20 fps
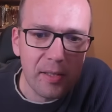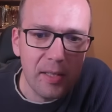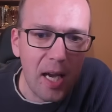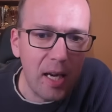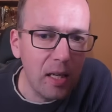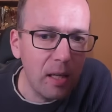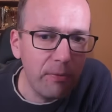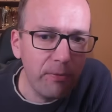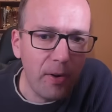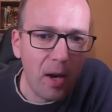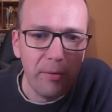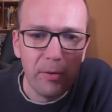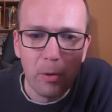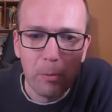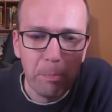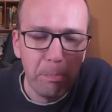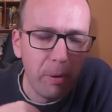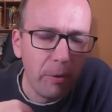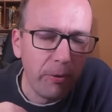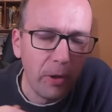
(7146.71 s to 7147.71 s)
knight e5, you're
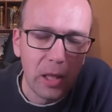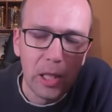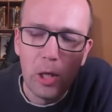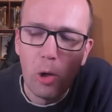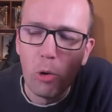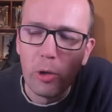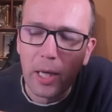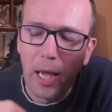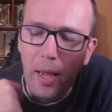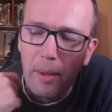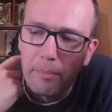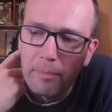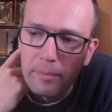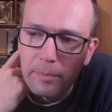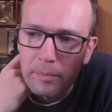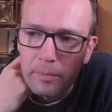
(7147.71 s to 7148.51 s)
perfectly okay.